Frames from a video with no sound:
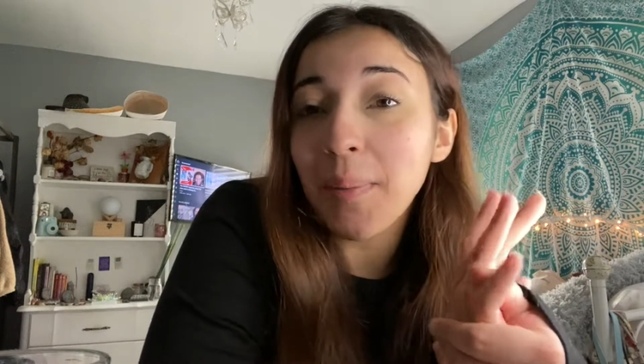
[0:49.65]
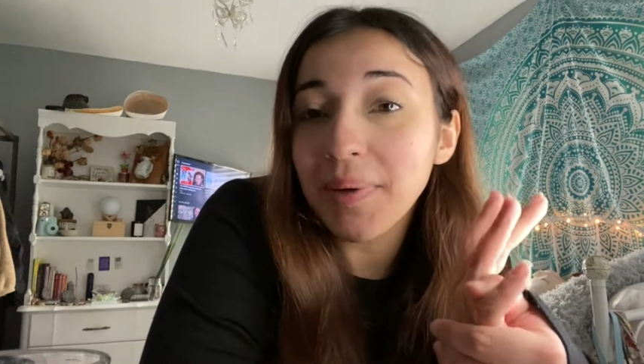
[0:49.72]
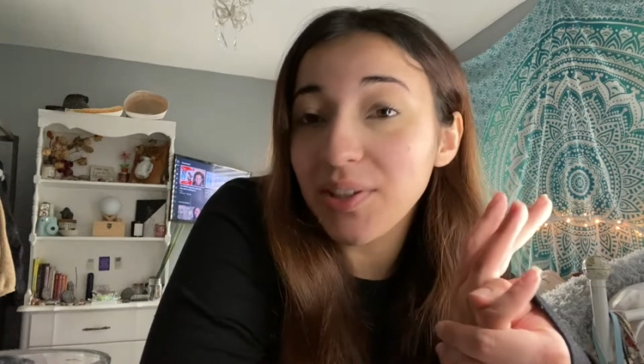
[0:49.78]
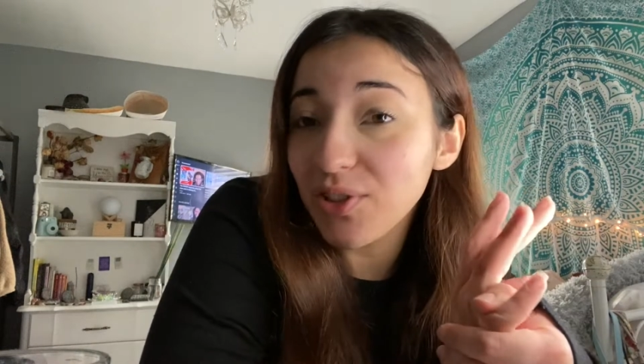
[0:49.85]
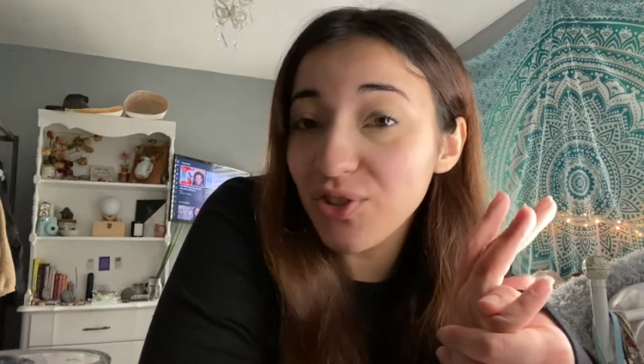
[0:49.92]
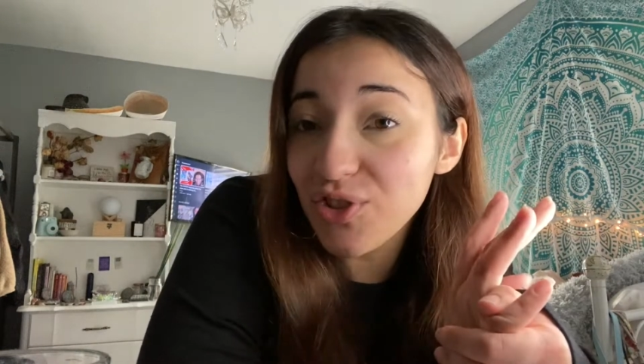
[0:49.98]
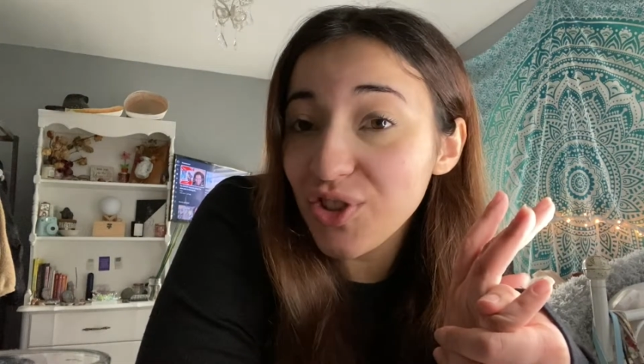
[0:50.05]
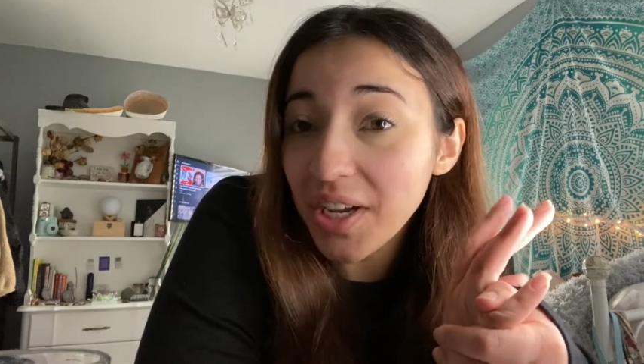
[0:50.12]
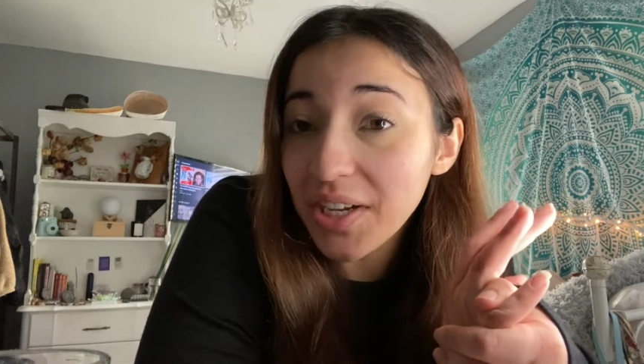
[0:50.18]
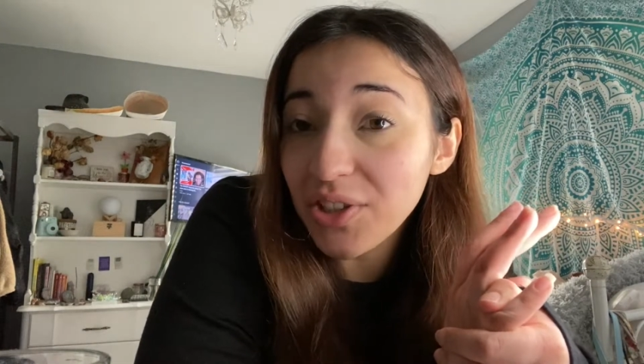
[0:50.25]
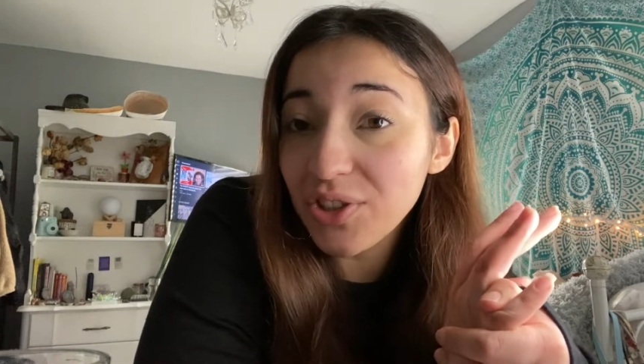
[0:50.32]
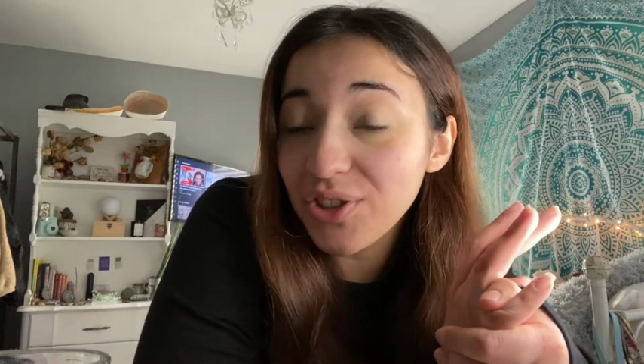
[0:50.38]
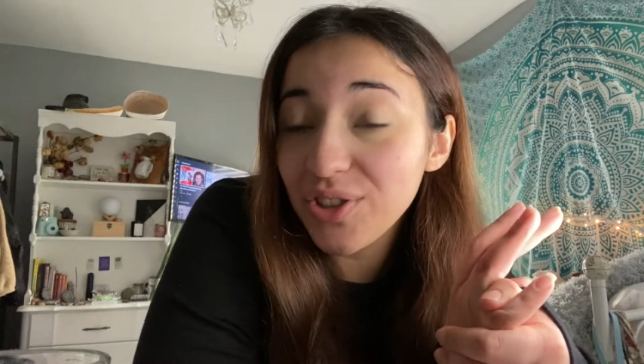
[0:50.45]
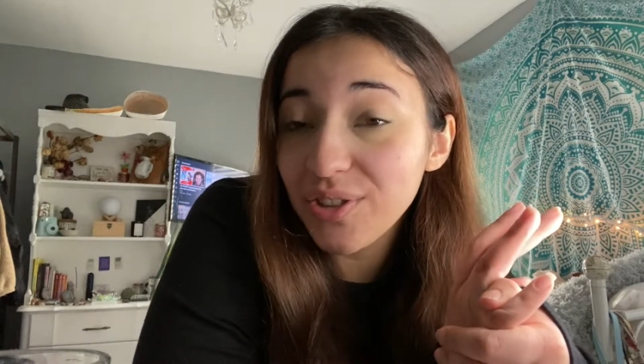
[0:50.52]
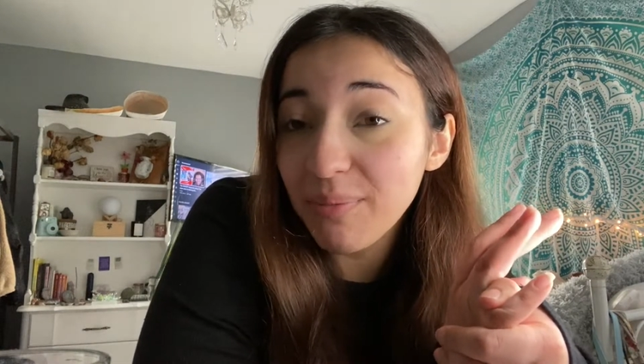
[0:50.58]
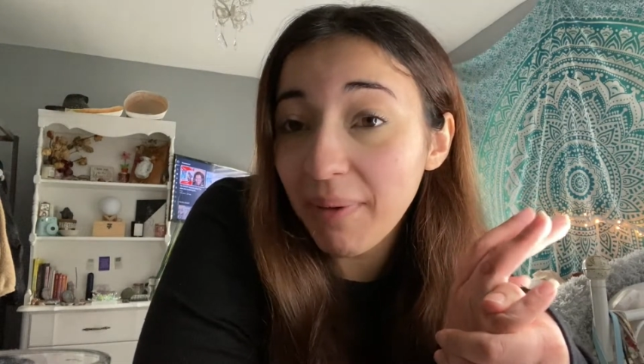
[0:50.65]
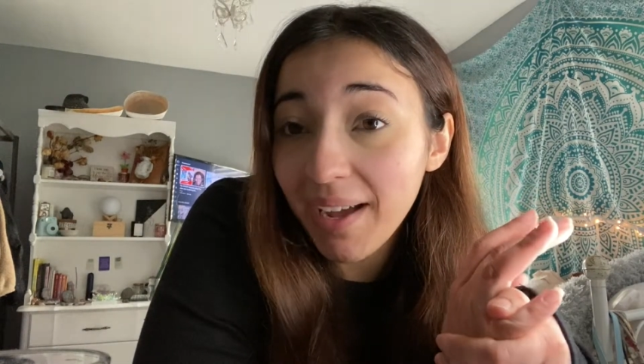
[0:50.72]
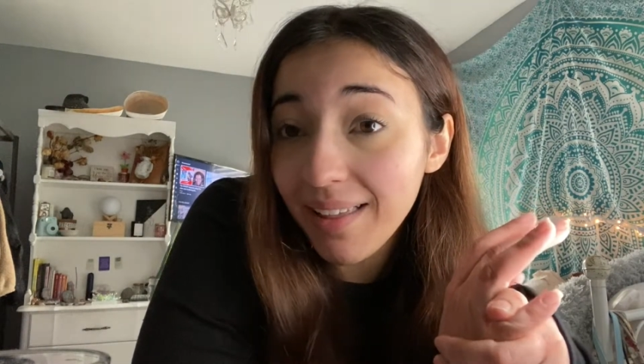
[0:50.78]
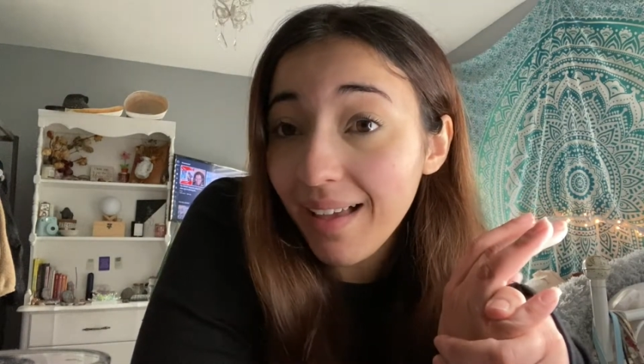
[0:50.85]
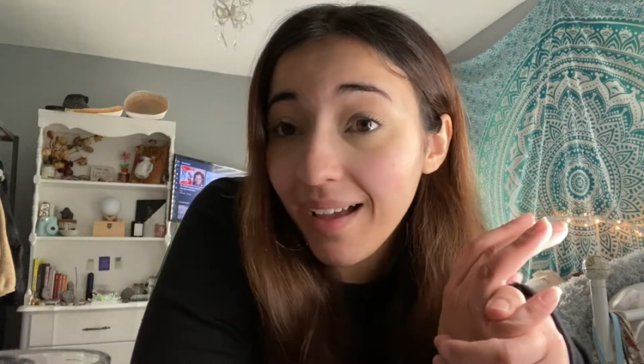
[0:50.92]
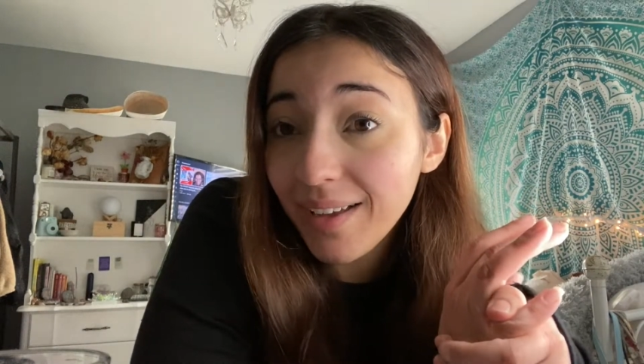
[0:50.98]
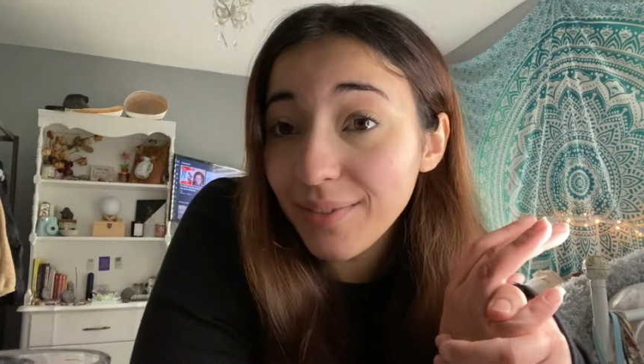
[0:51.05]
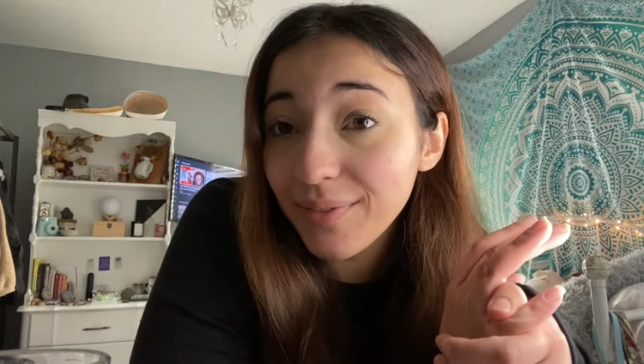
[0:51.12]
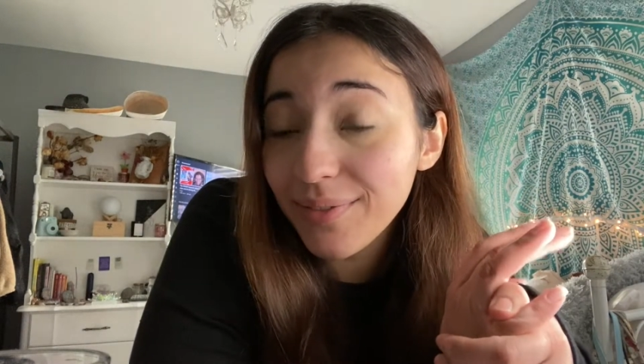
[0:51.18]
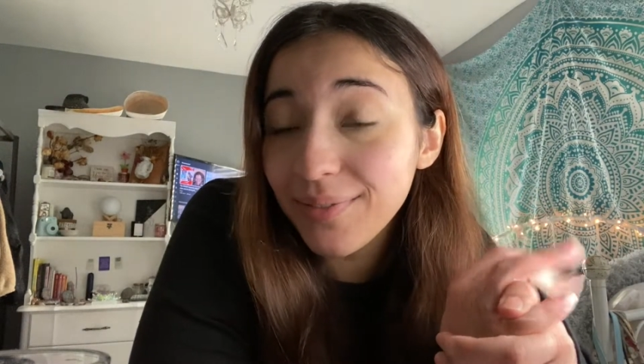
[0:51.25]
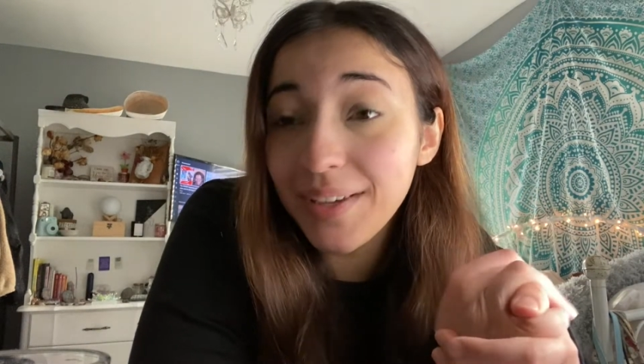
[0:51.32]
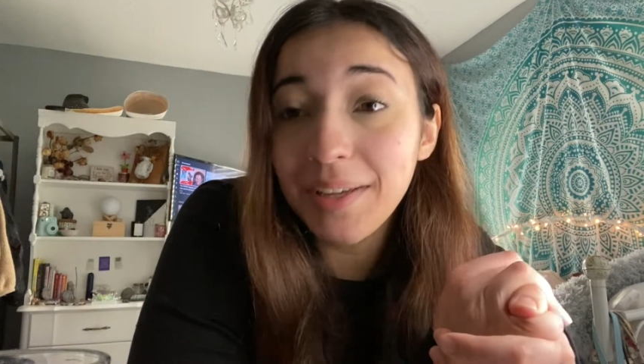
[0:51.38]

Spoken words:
much it's changed my life.